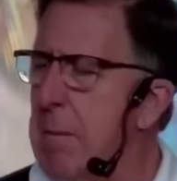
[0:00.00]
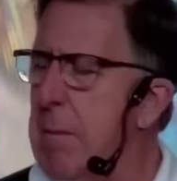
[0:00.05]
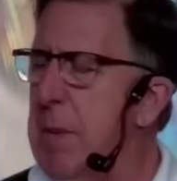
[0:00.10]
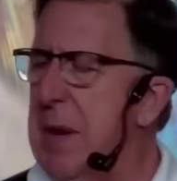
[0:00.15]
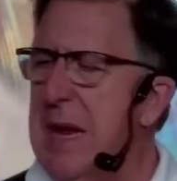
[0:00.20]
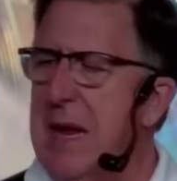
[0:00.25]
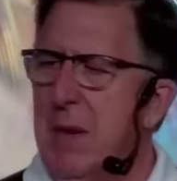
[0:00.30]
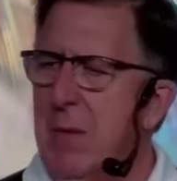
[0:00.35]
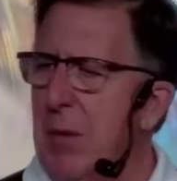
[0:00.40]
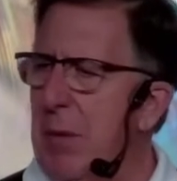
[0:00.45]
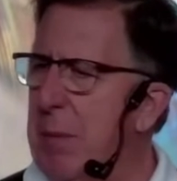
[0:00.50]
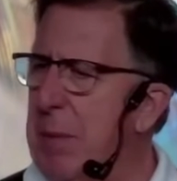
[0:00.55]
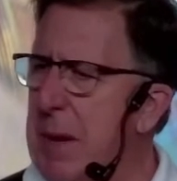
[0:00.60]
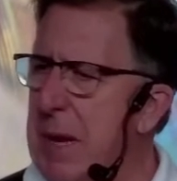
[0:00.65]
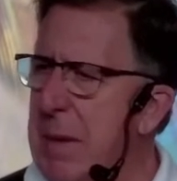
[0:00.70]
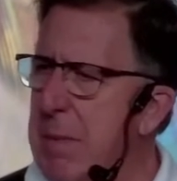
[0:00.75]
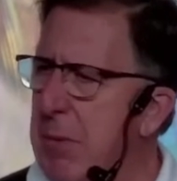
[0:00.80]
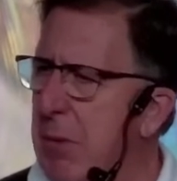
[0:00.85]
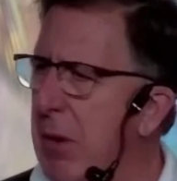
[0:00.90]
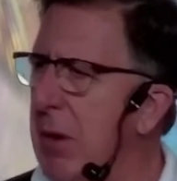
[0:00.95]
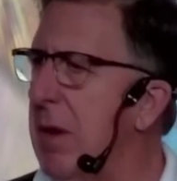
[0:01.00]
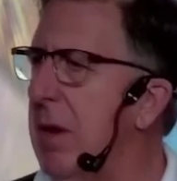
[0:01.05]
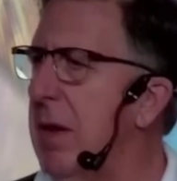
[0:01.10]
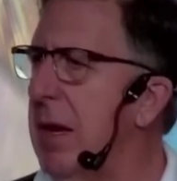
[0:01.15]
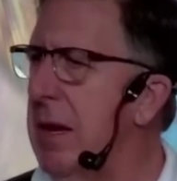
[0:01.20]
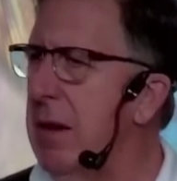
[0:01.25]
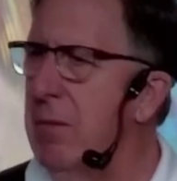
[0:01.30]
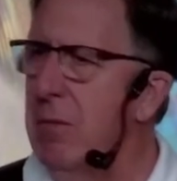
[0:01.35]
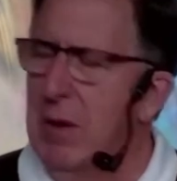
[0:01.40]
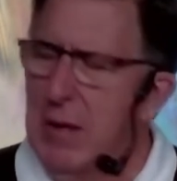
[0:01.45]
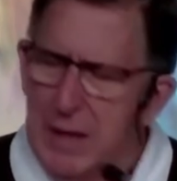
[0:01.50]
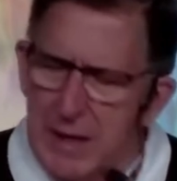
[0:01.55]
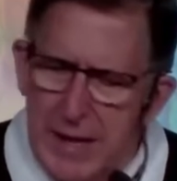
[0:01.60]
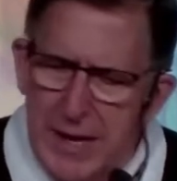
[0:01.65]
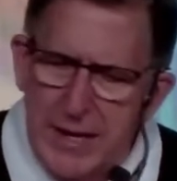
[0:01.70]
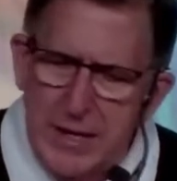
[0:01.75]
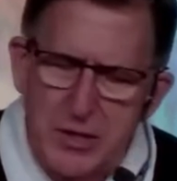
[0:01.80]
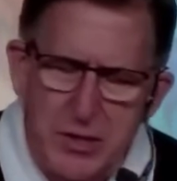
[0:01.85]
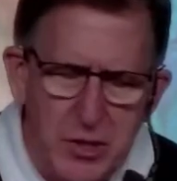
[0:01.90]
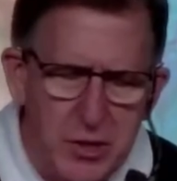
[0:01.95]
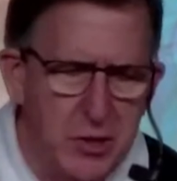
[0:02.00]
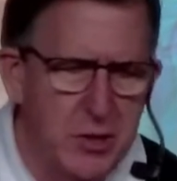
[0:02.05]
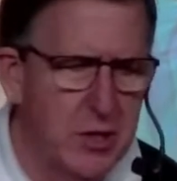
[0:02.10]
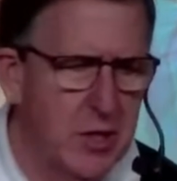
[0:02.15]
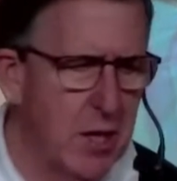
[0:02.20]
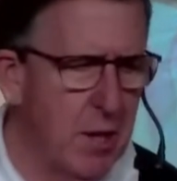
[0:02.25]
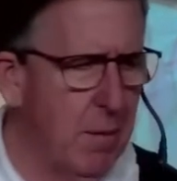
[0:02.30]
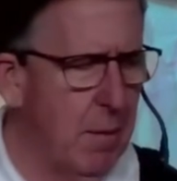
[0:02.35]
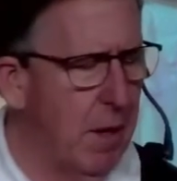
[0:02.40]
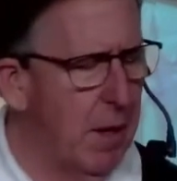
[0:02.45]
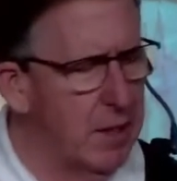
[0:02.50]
being with people in relationship,